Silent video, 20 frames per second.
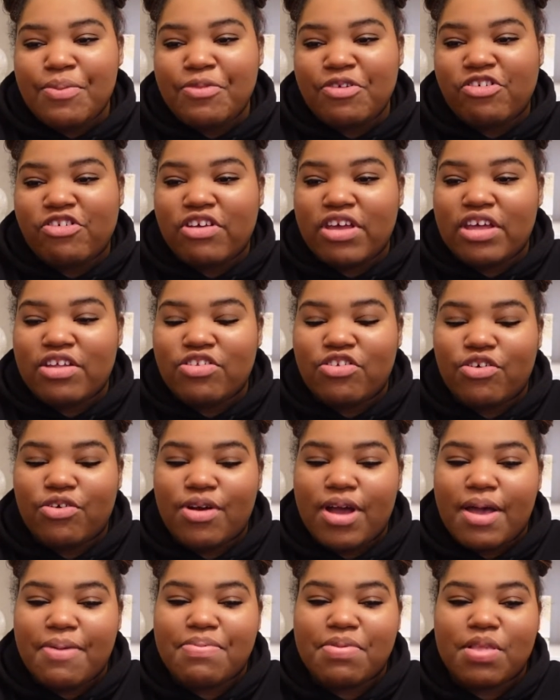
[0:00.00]
She
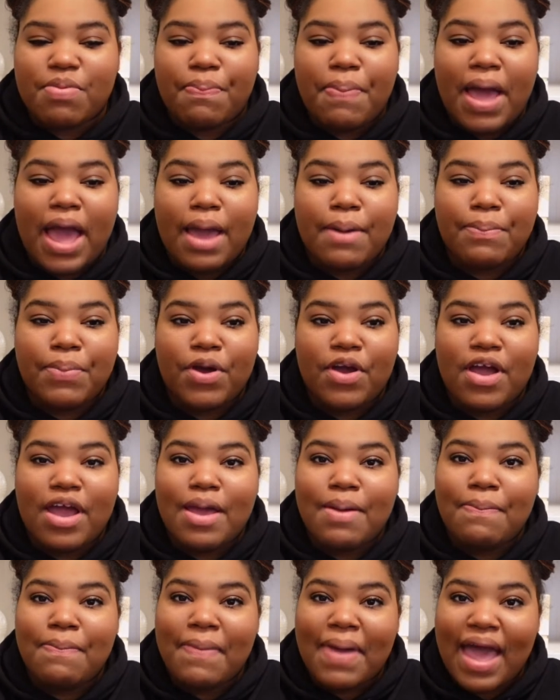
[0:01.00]
interrupts Piper
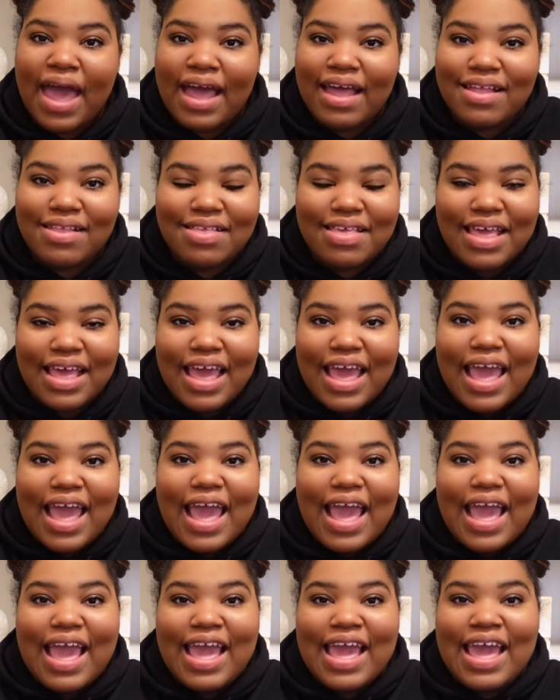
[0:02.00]
and Matt,
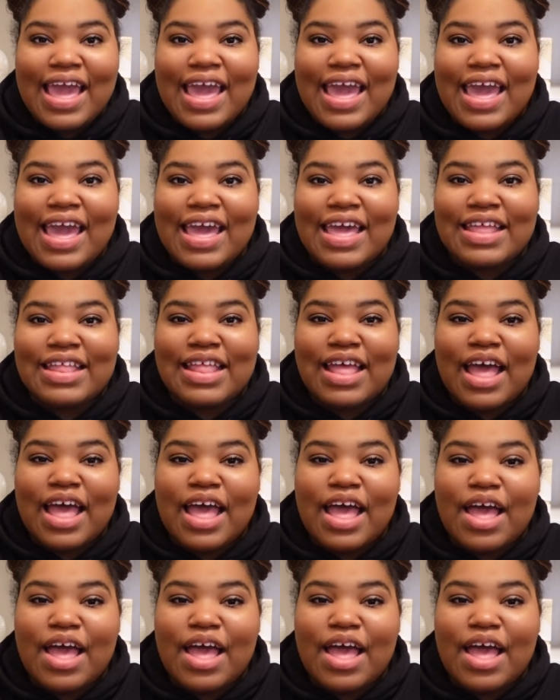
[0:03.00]
and